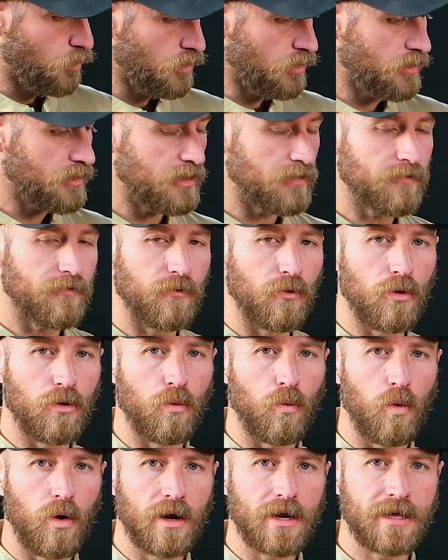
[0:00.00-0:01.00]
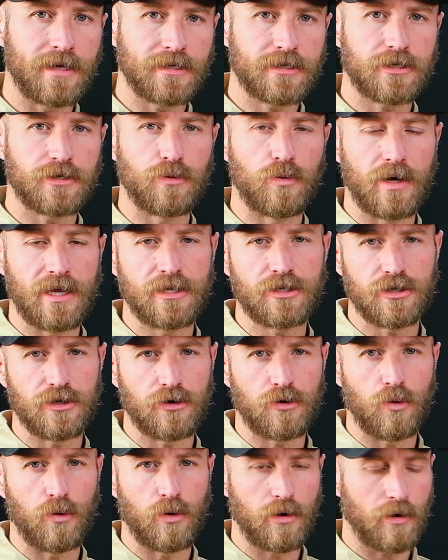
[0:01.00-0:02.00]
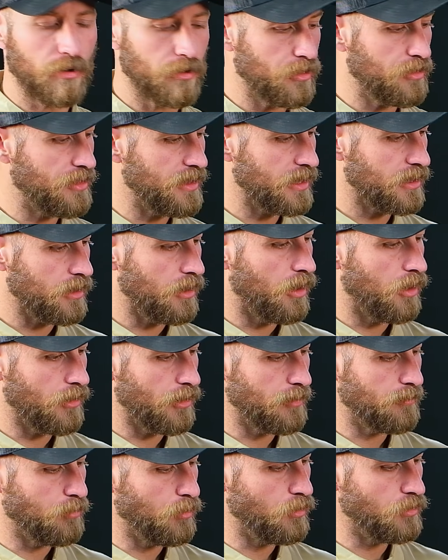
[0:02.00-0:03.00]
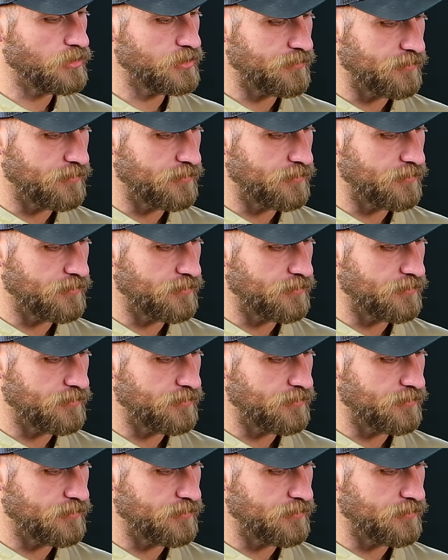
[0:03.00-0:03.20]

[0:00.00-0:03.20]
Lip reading: we're looking for 1 inch to 1.25 inches thick on our bowls